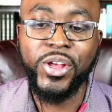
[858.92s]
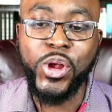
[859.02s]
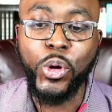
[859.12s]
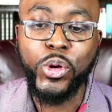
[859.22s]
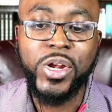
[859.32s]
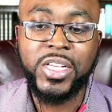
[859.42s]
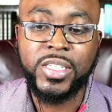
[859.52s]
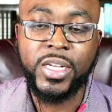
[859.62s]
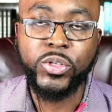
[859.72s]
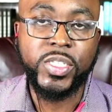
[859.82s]
no, you're not just
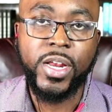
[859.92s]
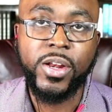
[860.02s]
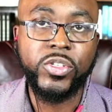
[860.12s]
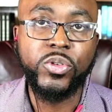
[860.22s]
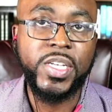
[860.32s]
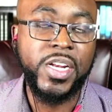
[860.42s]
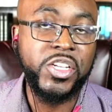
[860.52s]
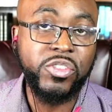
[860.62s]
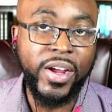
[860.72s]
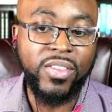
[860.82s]
entertainers. You're setting
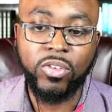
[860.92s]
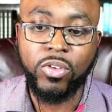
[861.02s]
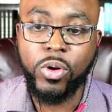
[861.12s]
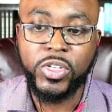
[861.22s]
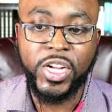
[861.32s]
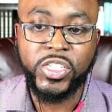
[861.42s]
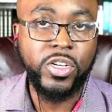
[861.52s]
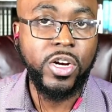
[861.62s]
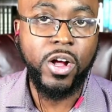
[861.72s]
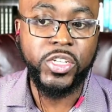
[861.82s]
trends. You are changing
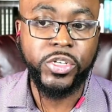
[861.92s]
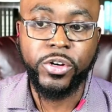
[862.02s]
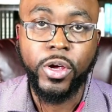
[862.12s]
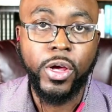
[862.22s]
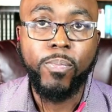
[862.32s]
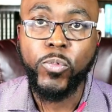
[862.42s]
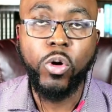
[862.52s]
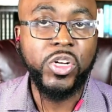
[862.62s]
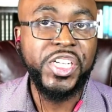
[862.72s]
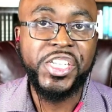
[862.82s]
the culture. You
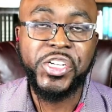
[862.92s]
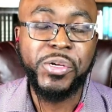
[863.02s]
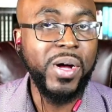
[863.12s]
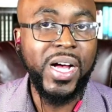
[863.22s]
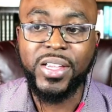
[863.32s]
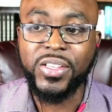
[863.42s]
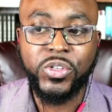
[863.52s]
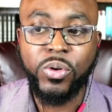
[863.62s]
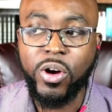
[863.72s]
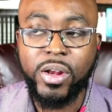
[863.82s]
are changing minds.
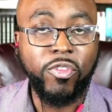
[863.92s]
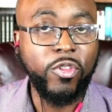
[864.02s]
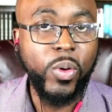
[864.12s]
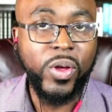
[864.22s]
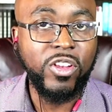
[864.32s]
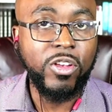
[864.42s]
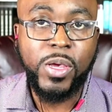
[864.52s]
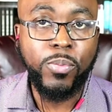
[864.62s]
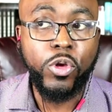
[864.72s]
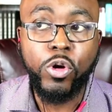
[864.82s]
You are influencing
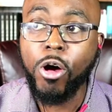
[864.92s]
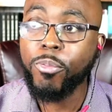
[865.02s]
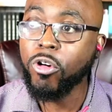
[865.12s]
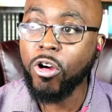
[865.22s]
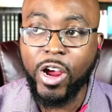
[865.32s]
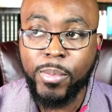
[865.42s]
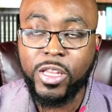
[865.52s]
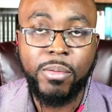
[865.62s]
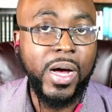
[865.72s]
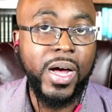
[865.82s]
people. You are programming
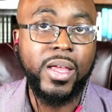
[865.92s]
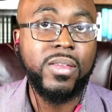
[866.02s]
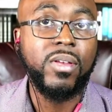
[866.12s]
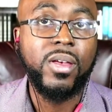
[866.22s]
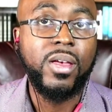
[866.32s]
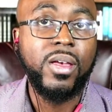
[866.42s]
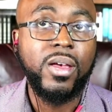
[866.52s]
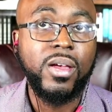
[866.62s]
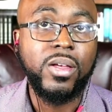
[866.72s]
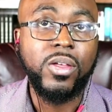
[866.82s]
the minds.
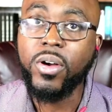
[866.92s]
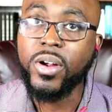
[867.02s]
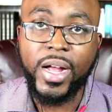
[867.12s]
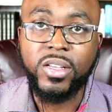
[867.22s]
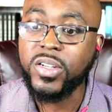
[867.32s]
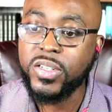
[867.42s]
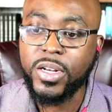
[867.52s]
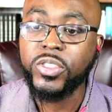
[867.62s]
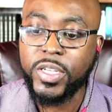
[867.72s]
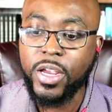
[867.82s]
You are not just an
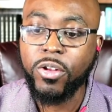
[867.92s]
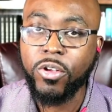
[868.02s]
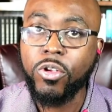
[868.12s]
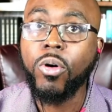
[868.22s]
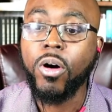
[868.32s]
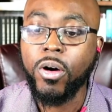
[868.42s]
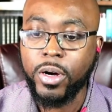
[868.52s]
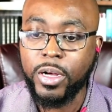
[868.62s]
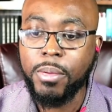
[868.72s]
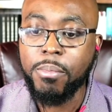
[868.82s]
entertainer. You are
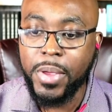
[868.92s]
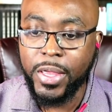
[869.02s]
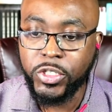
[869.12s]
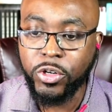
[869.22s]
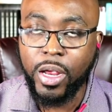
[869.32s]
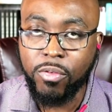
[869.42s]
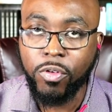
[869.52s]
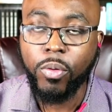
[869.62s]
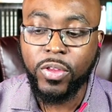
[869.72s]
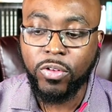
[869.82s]
a major
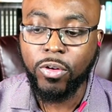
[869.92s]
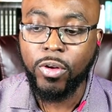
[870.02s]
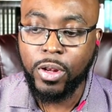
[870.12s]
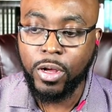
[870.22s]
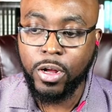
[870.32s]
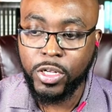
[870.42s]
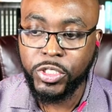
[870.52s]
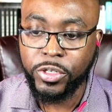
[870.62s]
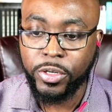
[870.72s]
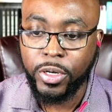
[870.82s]
influencer in the culture.